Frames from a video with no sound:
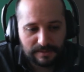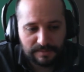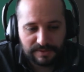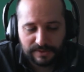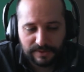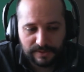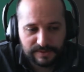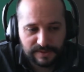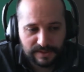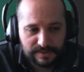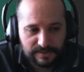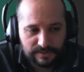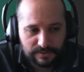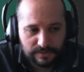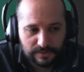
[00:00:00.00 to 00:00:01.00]
because
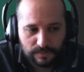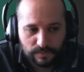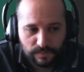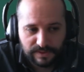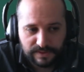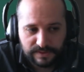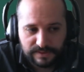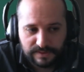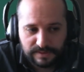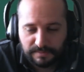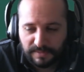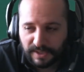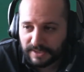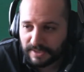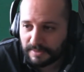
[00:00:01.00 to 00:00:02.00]
as you know, when the
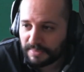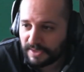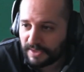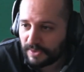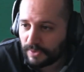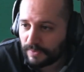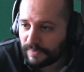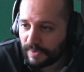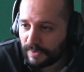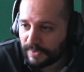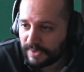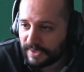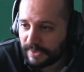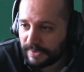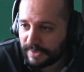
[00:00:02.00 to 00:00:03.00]
mana bar of our
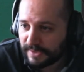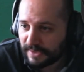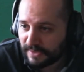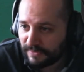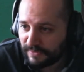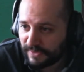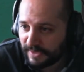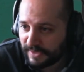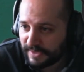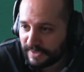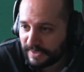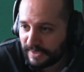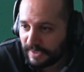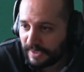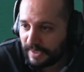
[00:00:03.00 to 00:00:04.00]
characters fills,